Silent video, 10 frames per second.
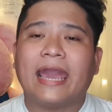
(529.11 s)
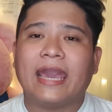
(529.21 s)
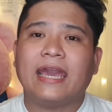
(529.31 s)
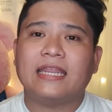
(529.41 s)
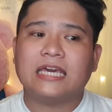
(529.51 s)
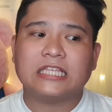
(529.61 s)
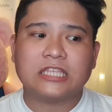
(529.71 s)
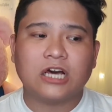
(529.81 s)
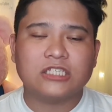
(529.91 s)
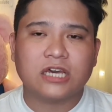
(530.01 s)
and
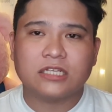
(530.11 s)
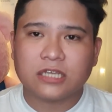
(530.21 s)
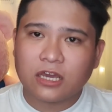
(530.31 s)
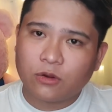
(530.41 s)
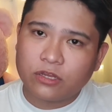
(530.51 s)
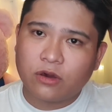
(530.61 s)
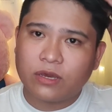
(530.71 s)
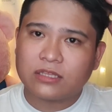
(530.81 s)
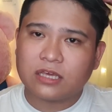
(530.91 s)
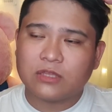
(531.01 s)
it doesn't
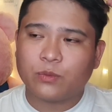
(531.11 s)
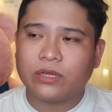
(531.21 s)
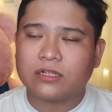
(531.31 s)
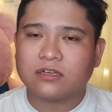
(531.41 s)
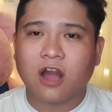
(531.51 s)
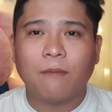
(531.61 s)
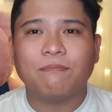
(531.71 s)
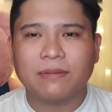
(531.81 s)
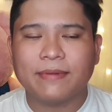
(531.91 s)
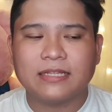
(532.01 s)
it will
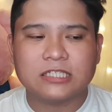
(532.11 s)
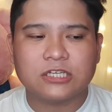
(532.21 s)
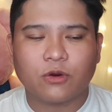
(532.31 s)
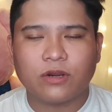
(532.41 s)
complement